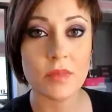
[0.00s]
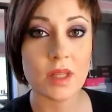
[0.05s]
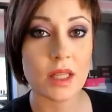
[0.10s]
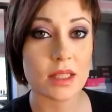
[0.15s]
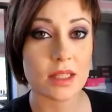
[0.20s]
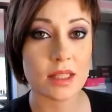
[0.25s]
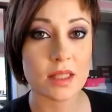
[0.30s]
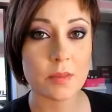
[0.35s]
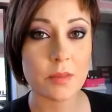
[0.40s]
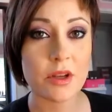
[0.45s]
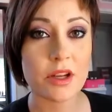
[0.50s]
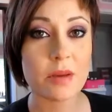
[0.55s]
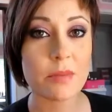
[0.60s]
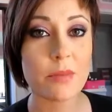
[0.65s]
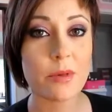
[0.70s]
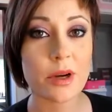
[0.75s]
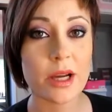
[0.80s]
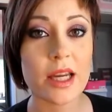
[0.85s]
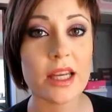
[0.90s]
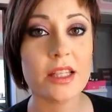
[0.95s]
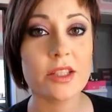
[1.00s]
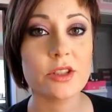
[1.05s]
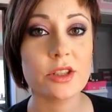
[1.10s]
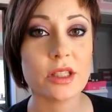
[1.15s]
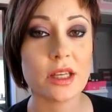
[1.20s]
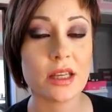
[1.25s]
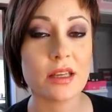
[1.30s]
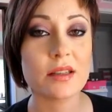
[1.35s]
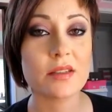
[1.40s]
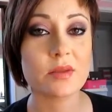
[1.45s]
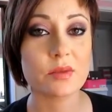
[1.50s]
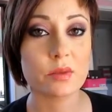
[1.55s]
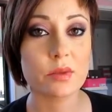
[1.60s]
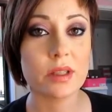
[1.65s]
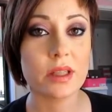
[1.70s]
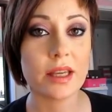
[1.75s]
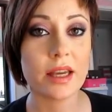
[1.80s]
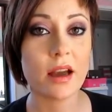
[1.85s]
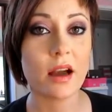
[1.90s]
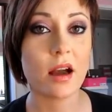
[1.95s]
Since Beauty Bridge is
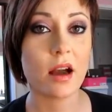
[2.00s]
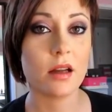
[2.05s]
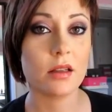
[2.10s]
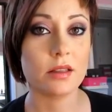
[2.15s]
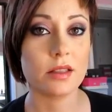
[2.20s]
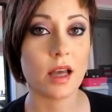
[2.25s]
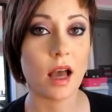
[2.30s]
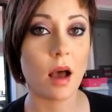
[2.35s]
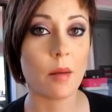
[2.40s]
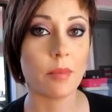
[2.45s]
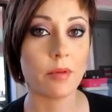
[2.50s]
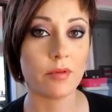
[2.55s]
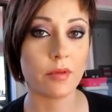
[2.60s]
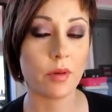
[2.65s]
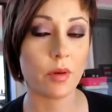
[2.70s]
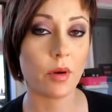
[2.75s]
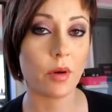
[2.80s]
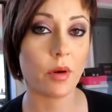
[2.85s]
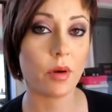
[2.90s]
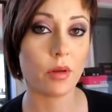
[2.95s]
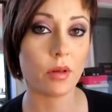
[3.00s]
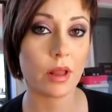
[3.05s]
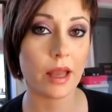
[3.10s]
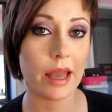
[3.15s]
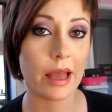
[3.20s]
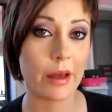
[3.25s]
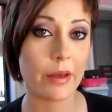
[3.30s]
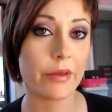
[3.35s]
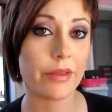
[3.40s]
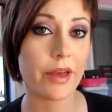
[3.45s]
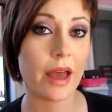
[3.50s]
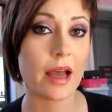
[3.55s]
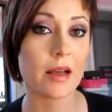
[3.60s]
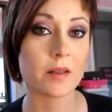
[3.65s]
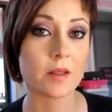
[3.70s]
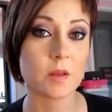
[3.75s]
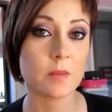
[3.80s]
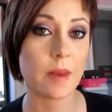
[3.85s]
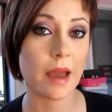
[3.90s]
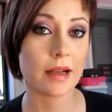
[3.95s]
really on top of the whole health
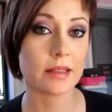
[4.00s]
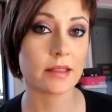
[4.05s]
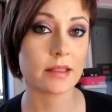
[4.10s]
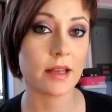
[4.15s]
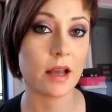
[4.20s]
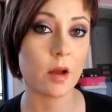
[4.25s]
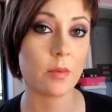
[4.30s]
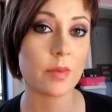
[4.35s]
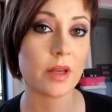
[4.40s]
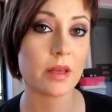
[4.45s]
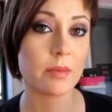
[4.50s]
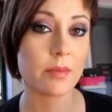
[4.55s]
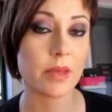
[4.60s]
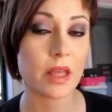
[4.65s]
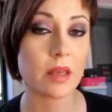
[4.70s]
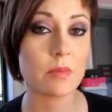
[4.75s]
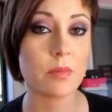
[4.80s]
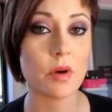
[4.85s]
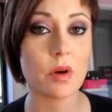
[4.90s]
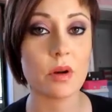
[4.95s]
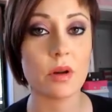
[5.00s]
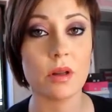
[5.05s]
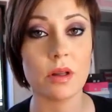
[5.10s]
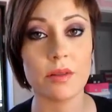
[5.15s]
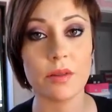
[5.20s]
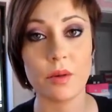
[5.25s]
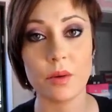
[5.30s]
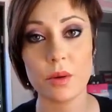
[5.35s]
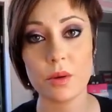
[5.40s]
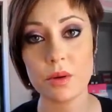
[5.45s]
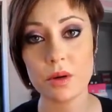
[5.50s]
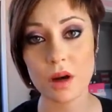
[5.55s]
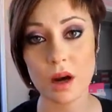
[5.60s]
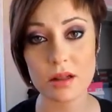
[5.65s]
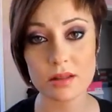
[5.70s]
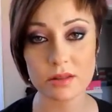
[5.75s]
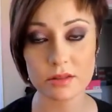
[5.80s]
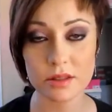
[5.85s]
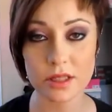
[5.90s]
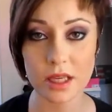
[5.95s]
aspect and helping people and the whole
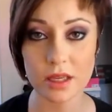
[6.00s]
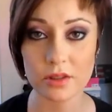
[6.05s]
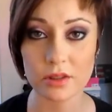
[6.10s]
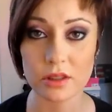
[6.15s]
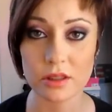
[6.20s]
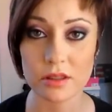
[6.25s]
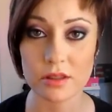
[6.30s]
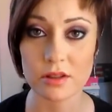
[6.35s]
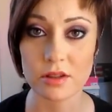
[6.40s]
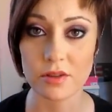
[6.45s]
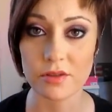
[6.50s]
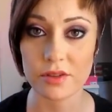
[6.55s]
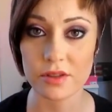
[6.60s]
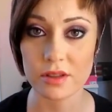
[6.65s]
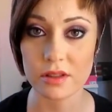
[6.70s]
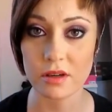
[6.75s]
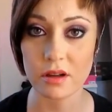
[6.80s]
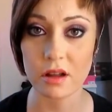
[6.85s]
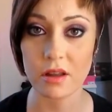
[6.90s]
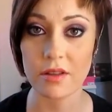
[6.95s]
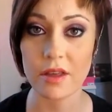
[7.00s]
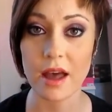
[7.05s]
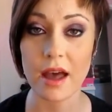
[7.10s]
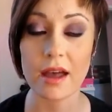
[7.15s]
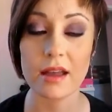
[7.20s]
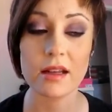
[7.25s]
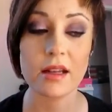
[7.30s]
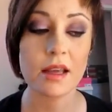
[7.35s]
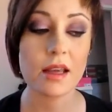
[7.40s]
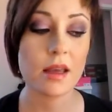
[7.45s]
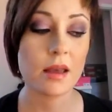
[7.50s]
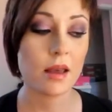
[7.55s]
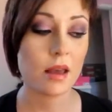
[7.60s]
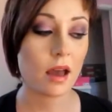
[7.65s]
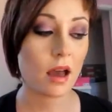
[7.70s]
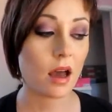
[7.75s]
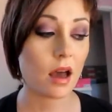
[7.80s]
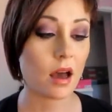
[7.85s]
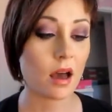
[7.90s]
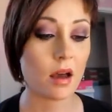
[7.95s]
consultation service and all that,
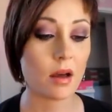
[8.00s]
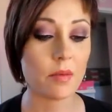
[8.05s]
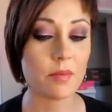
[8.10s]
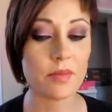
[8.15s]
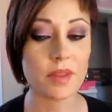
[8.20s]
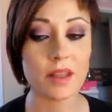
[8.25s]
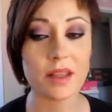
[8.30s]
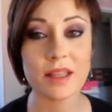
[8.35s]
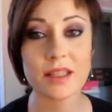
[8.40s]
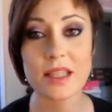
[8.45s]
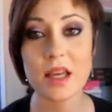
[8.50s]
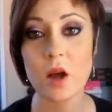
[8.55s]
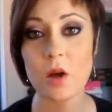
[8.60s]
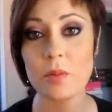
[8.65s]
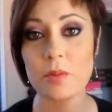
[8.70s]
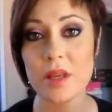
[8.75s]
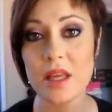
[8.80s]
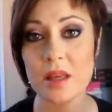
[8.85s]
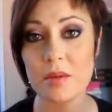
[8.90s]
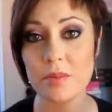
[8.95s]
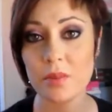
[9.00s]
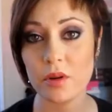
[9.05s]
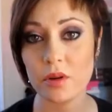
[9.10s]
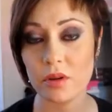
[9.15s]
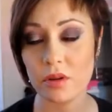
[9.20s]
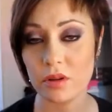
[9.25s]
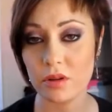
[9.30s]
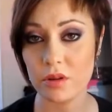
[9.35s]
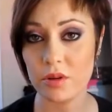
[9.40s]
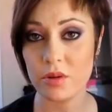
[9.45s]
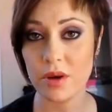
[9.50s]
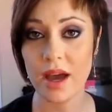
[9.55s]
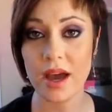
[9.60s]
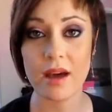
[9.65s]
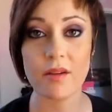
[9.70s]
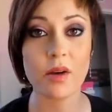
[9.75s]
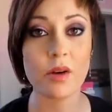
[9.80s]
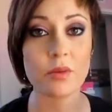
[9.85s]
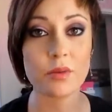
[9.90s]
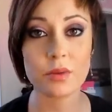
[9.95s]
they like to help people who
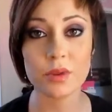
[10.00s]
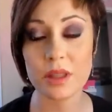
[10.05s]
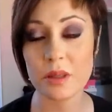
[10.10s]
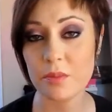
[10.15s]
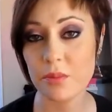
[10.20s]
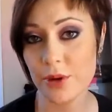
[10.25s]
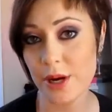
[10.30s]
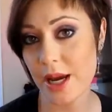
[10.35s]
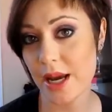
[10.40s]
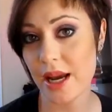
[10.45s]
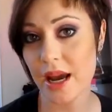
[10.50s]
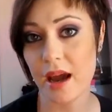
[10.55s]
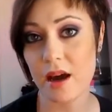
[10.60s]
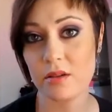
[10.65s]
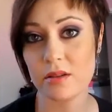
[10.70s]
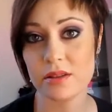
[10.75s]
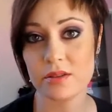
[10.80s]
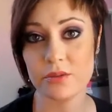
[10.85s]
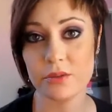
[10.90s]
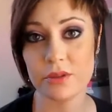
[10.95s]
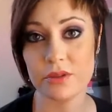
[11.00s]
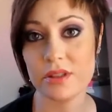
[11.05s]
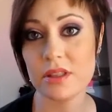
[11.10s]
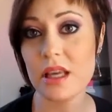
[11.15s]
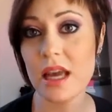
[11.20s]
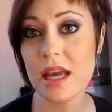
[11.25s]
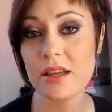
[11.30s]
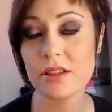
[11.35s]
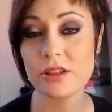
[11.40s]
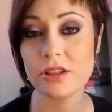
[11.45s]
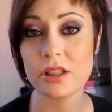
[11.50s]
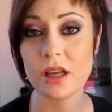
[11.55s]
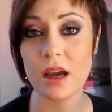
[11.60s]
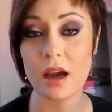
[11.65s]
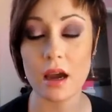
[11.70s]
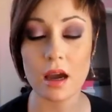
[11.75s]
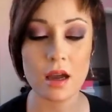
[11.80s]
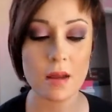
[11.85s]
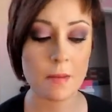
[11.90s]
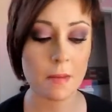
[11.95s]
have unruly breakouts,
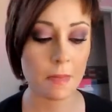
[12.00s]
rosacea,